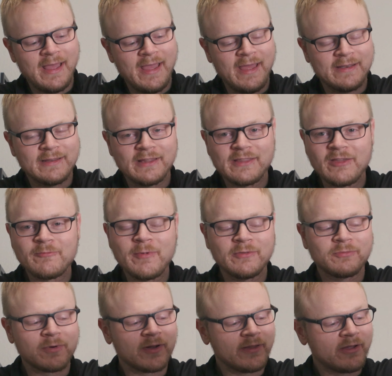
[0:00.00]
and uh, they've
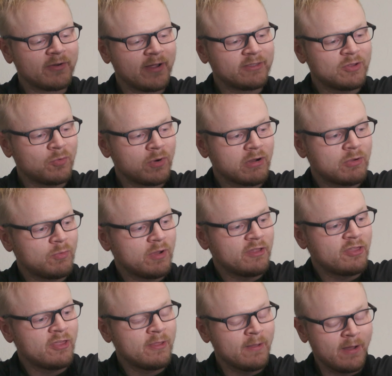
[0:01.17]
been really great to work with.